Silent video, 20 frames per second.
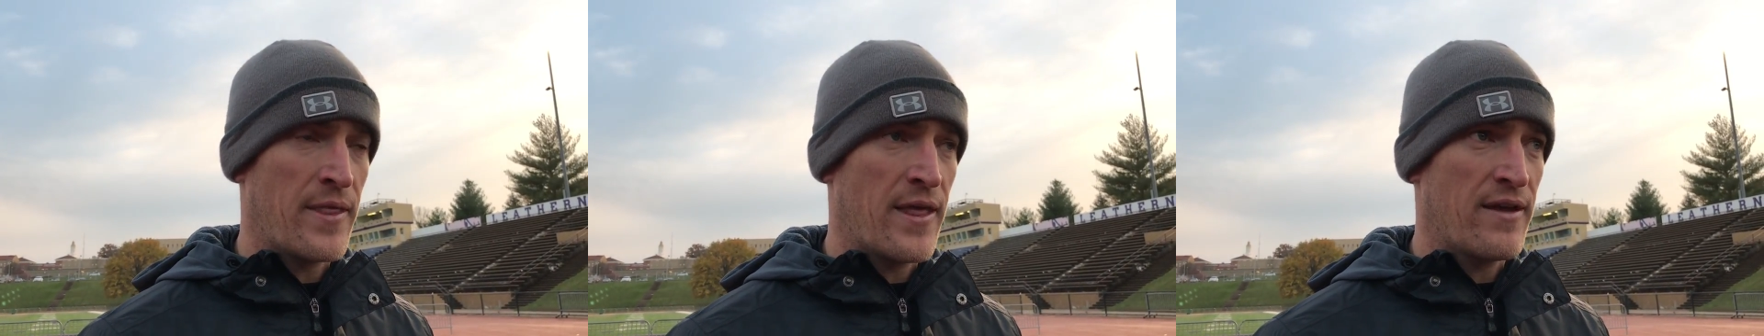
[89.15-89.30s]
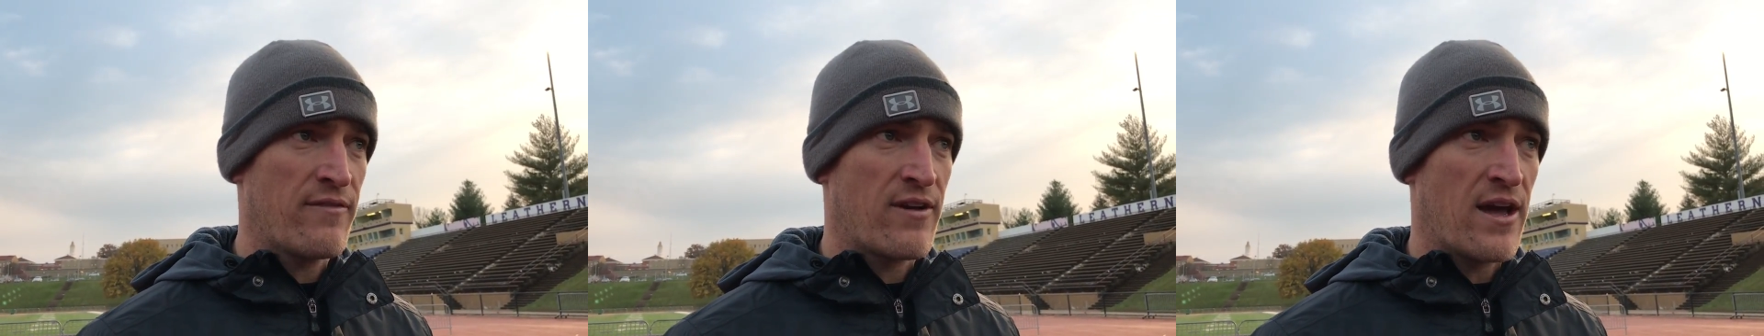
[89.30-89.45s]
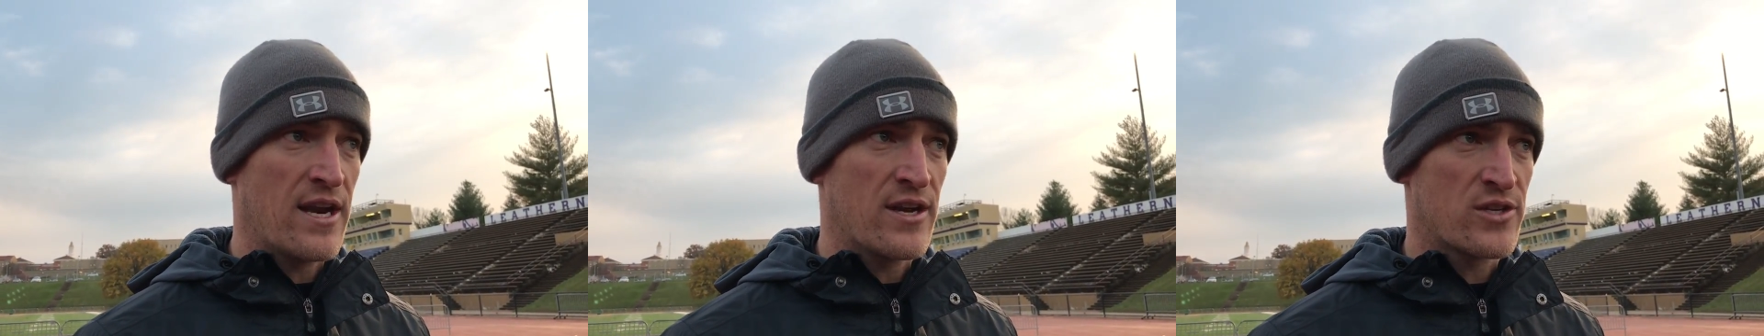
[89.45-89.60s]

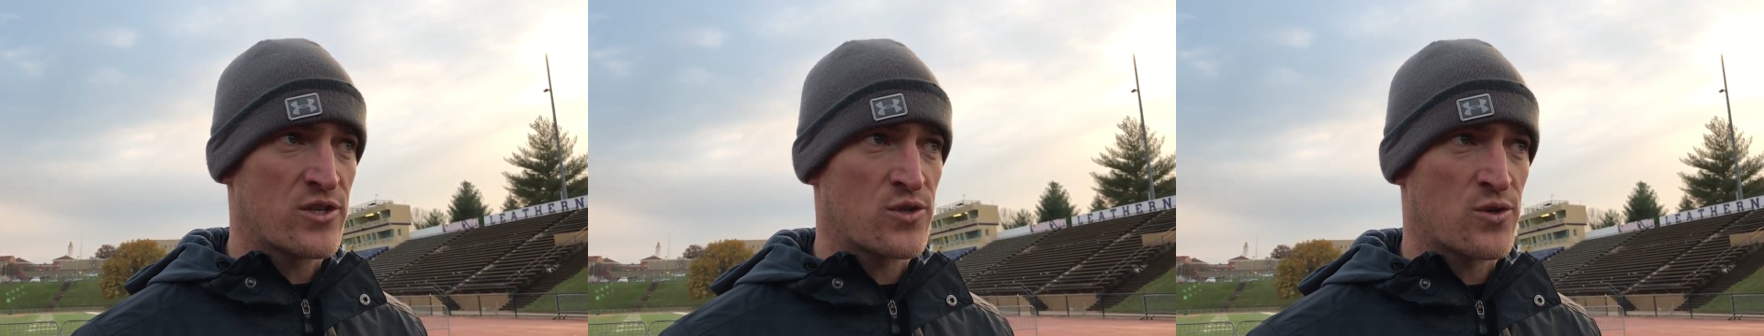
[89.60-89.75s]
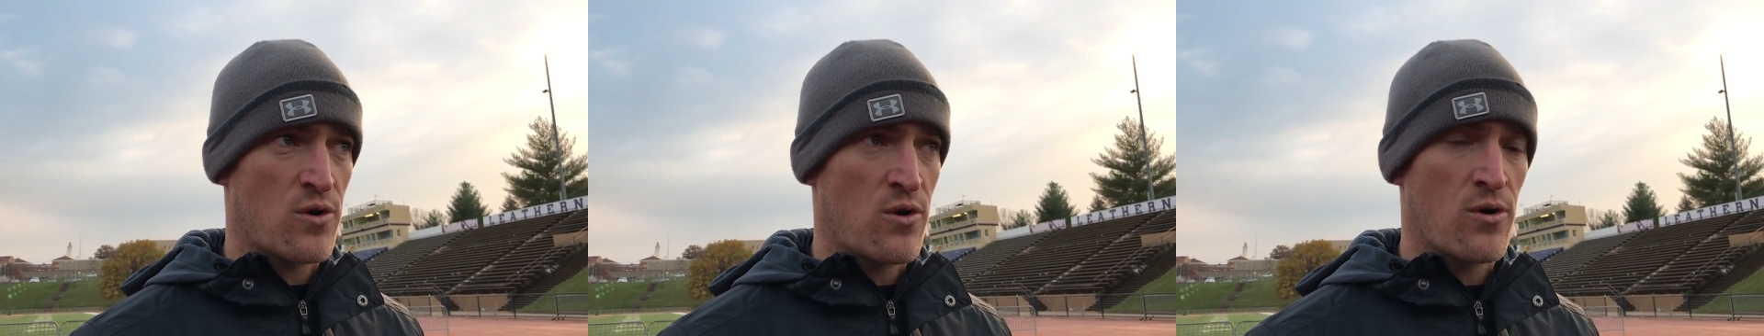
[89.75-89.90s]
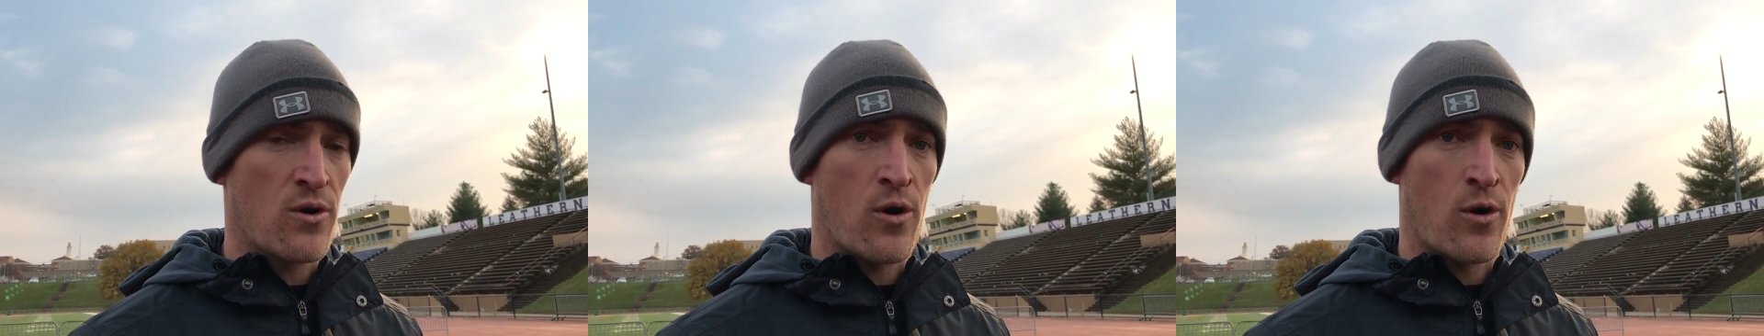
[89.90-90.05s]
they've got a
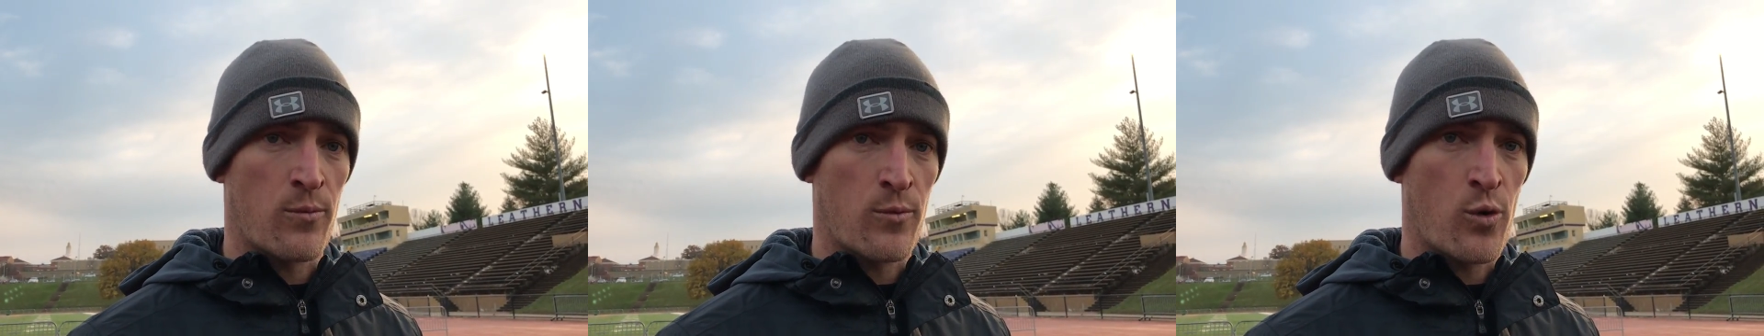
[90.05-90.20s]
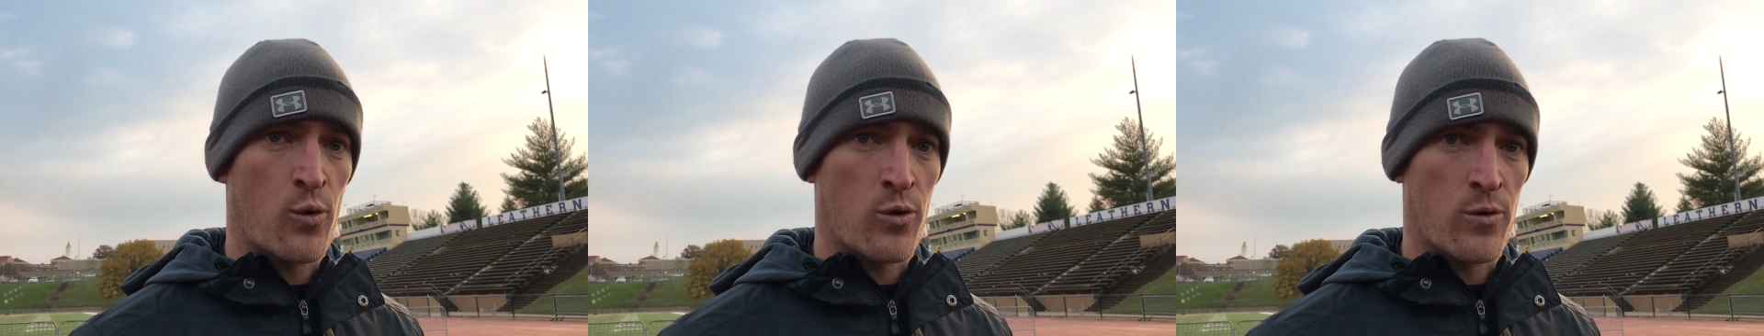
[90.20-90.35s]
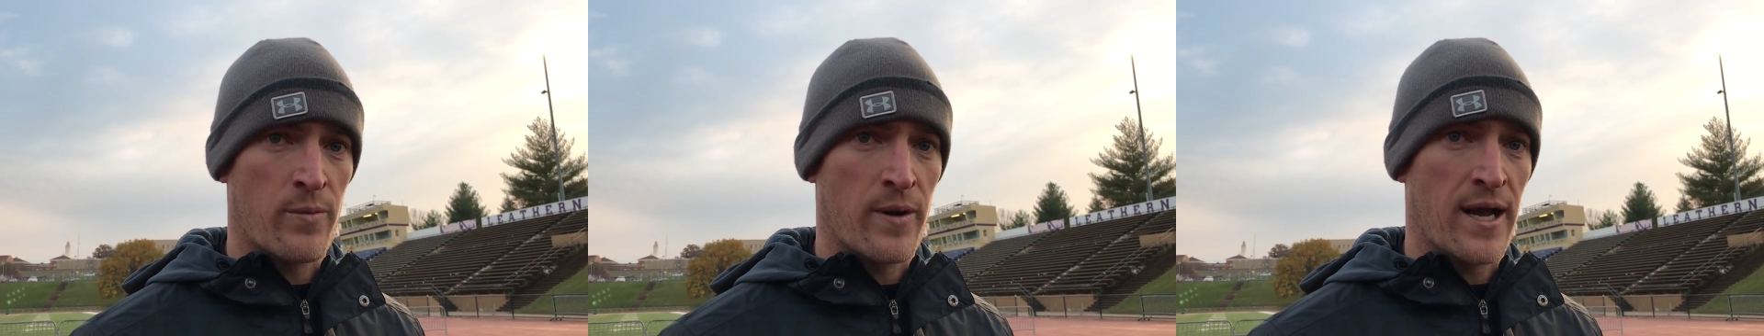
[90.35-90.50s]
strong arm
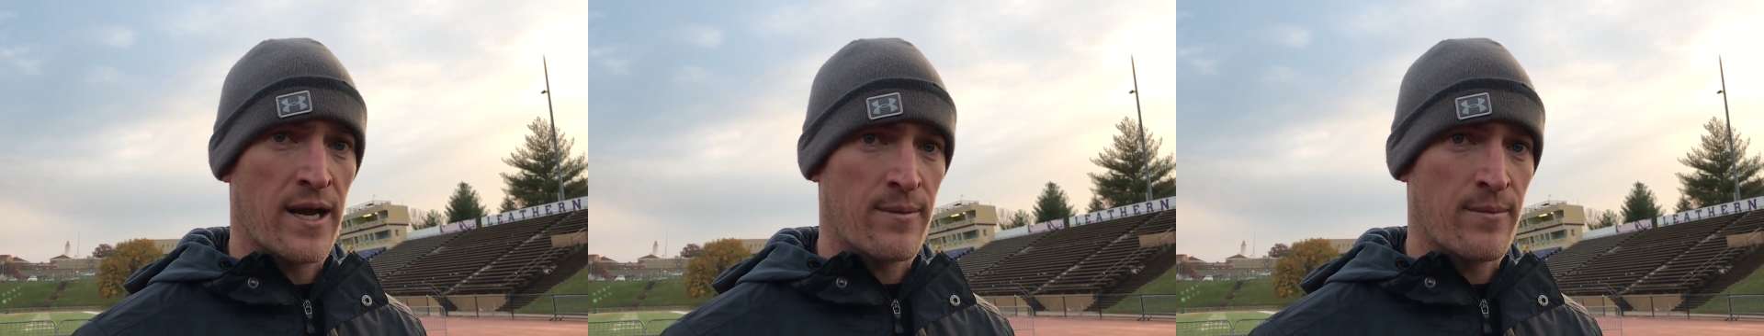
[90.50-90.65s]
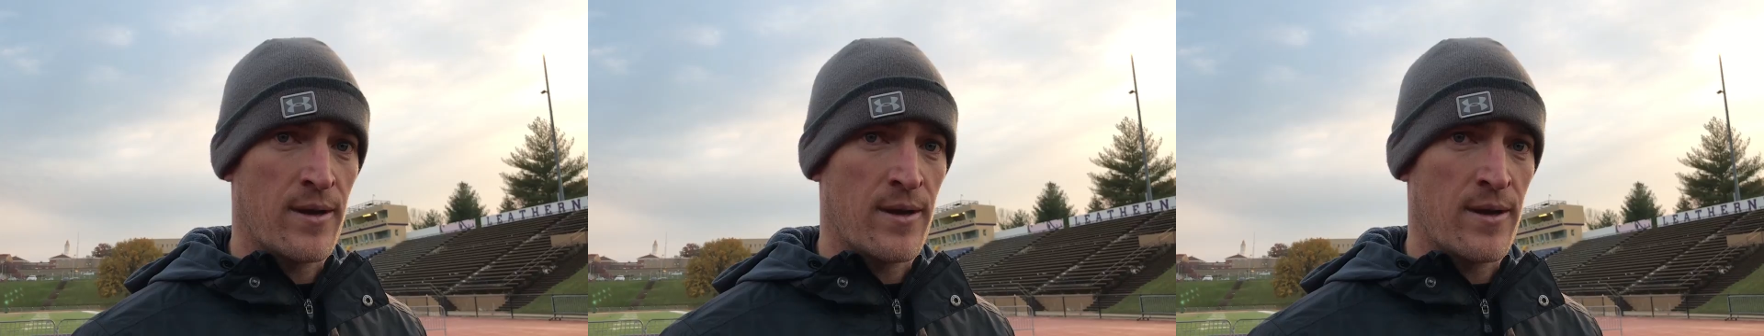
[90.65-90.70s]
quarterback,